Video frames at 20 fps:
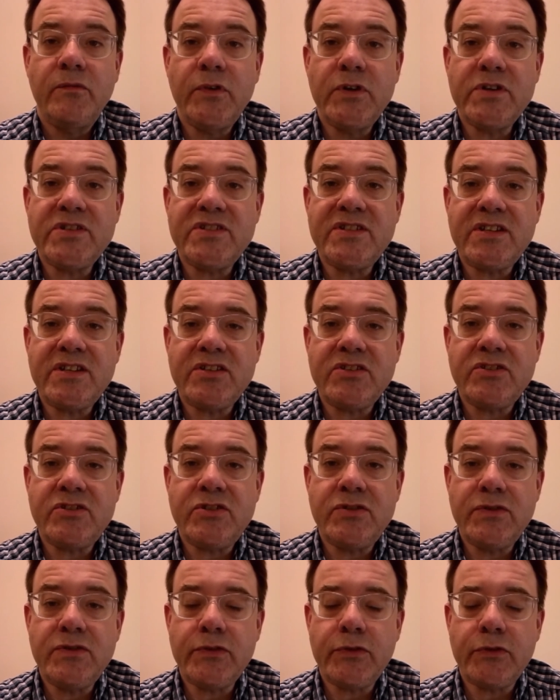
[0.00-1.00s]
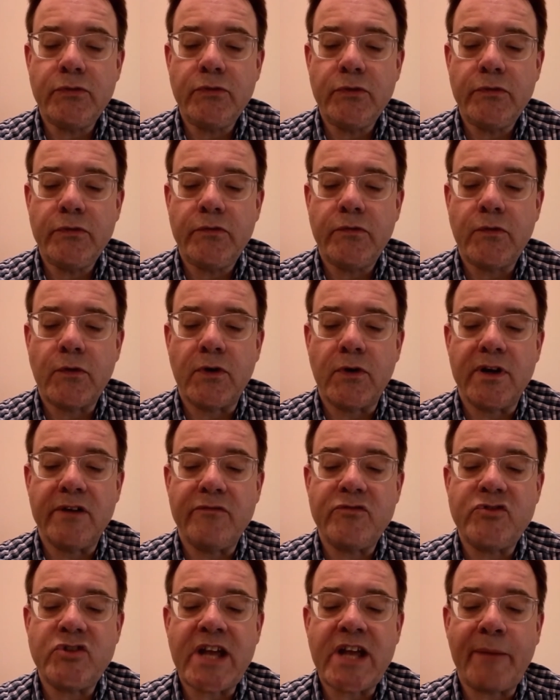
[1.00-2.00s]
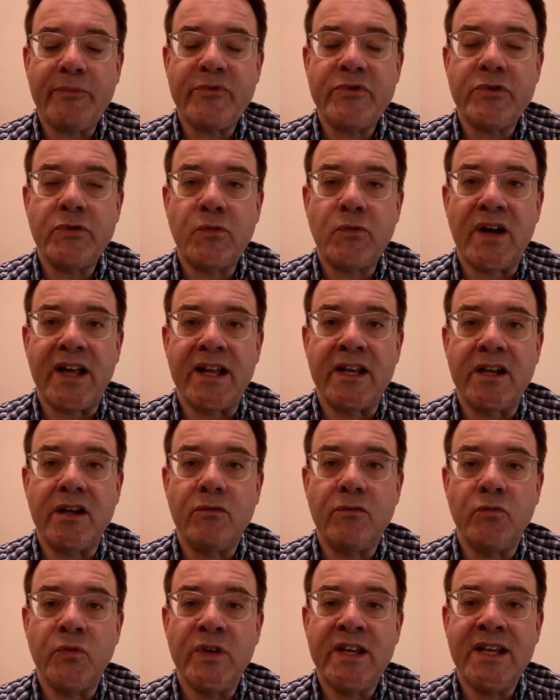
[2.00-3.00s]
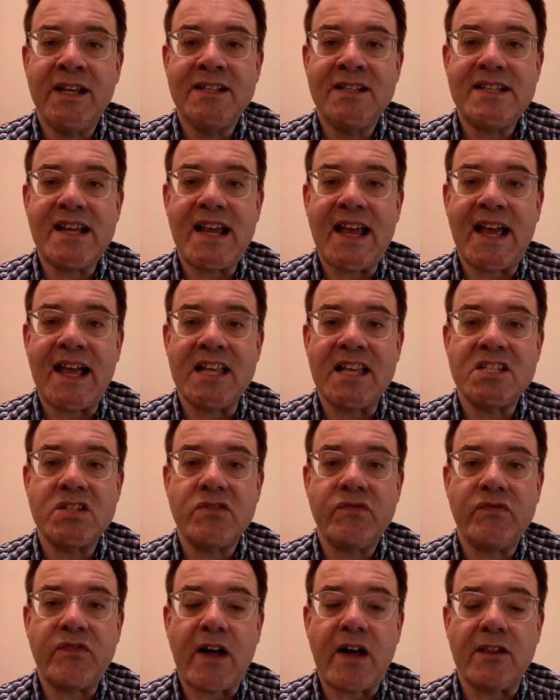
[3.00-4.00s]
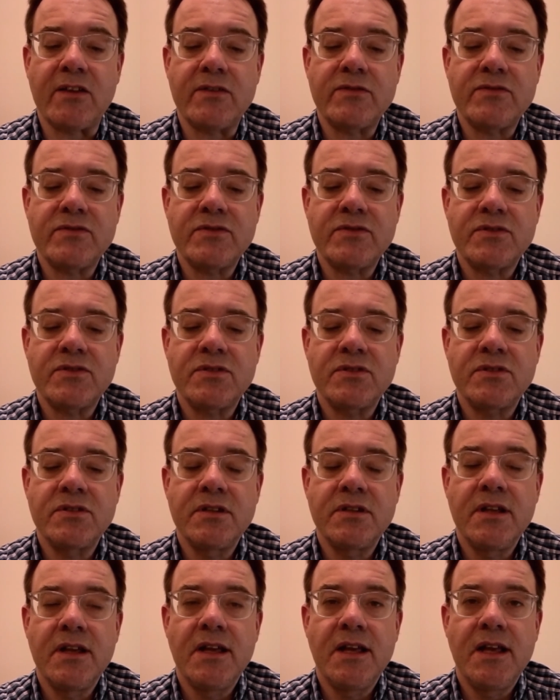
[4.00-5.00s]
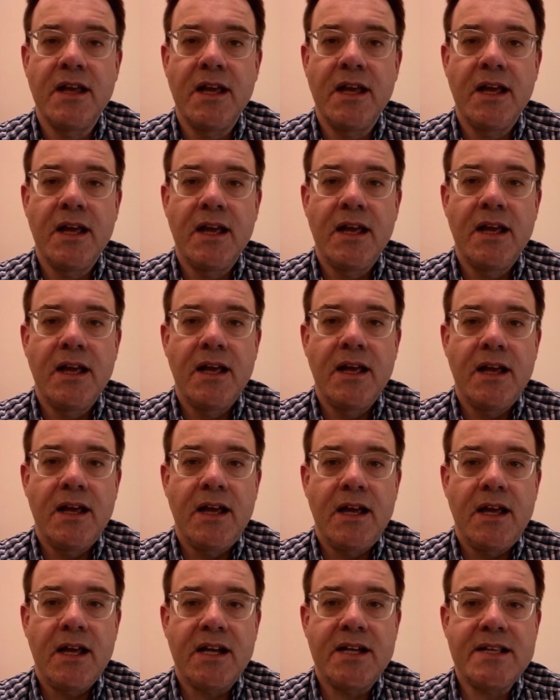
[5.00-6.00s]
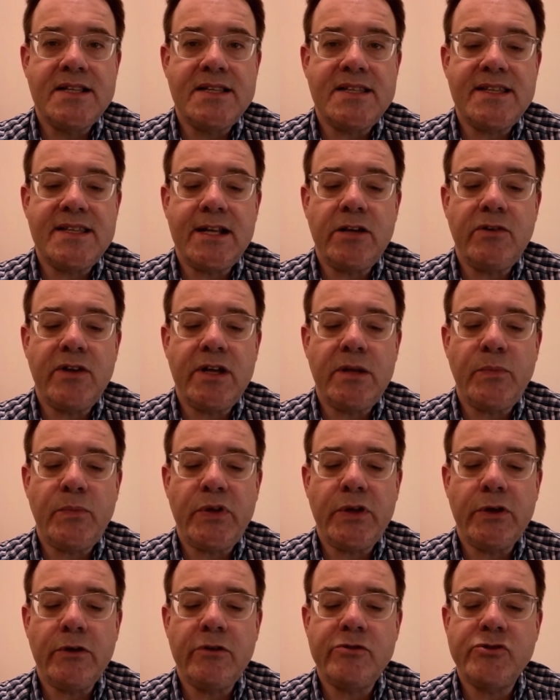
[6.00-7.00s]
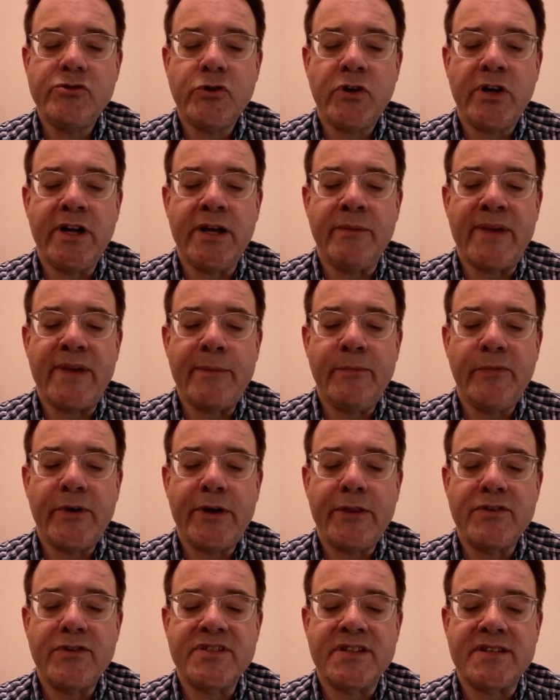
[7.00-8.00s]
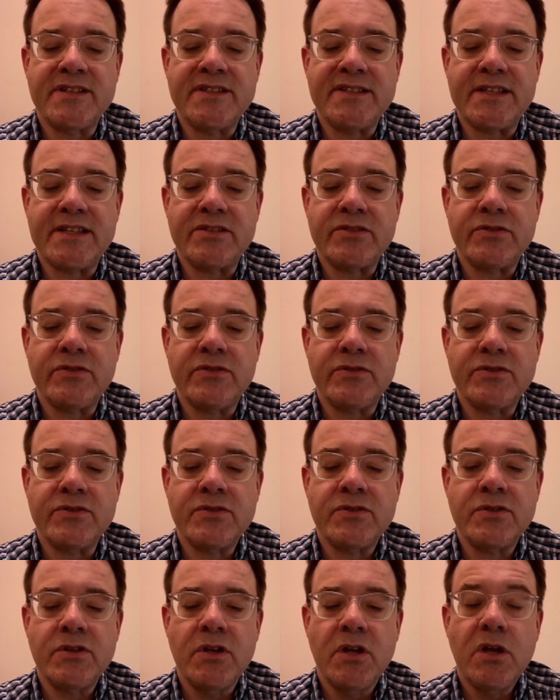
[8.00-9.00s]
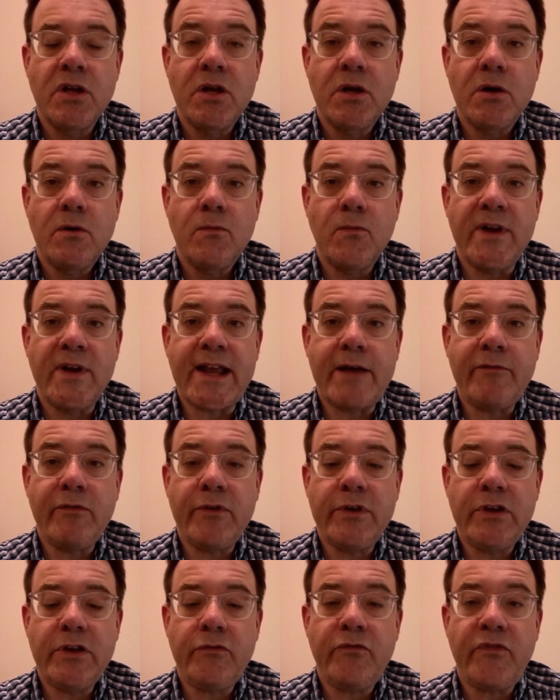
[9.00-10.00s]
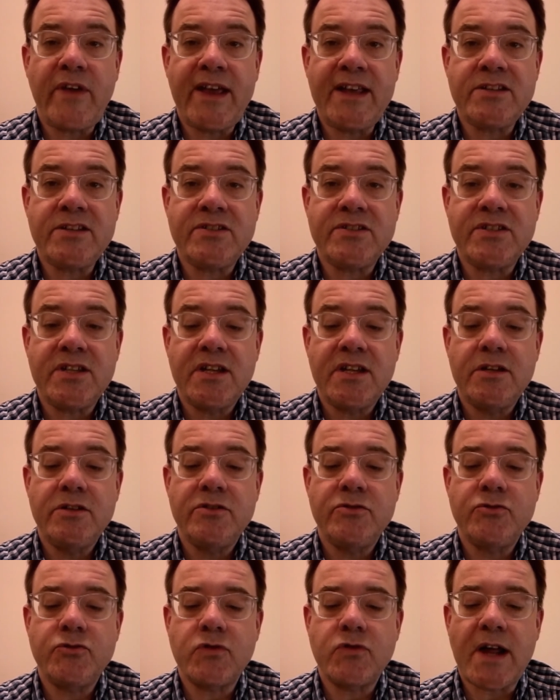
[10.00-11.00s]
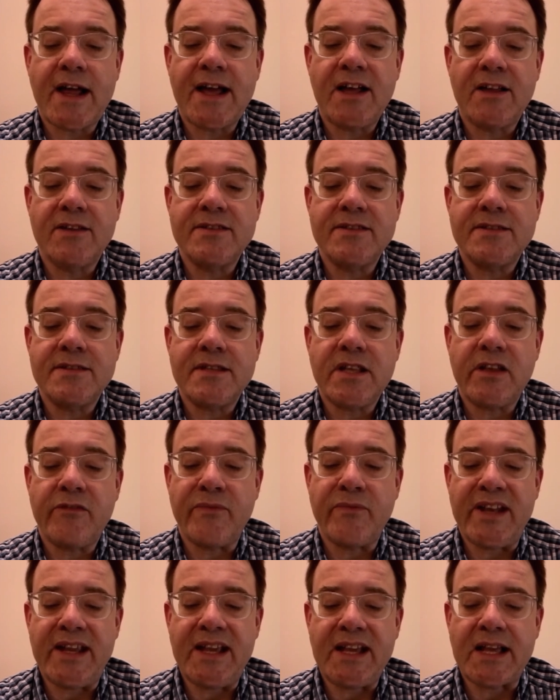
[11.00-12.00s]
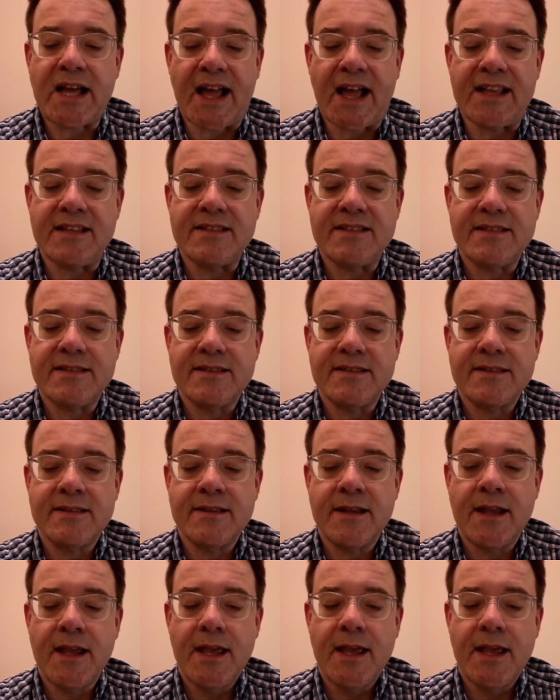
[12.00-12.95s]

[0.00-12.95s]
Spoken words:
Verses 2 through 4 of chapter 1 read as follows. "Consider it pure joy, my brothers and sisters, whenever you face trials of many kinds,